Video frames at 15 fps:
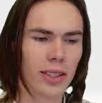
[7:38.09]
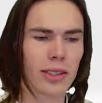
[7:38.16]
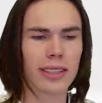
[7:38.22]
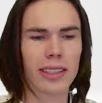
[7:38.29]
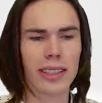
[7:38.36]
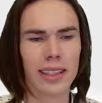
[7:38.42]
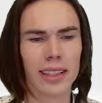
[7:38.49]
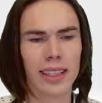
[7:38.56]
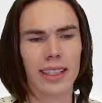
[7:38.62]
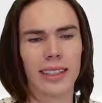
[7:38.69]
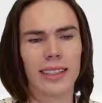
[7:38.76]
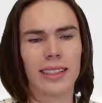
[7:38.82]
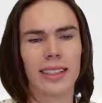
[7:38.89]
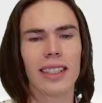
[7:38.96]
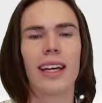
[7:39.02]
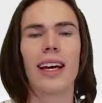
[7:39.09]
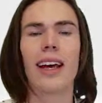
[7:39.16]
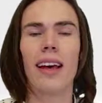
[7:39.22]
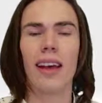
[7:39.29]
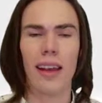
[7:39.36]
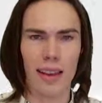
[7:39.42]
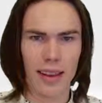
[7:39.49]
using things,
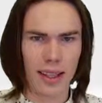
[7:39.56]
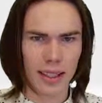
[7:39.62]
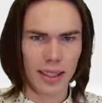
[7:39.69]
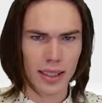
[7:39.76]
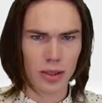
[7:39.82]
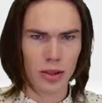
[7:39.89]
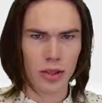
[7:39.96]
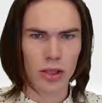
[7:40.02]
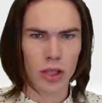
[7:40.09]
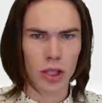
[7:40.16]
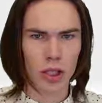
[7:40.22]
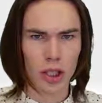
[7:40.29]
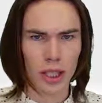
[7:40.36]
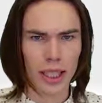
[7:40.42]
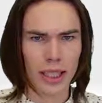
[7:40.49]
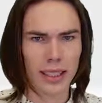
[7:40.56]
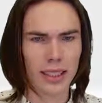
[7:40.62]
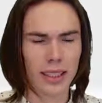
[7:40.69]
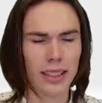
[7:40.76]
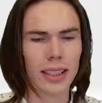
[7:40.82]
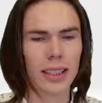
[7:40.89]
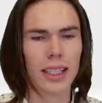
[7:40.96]
then it'll start
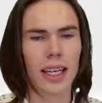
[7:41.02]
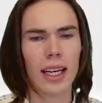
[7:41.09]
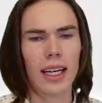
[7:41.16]
creating it.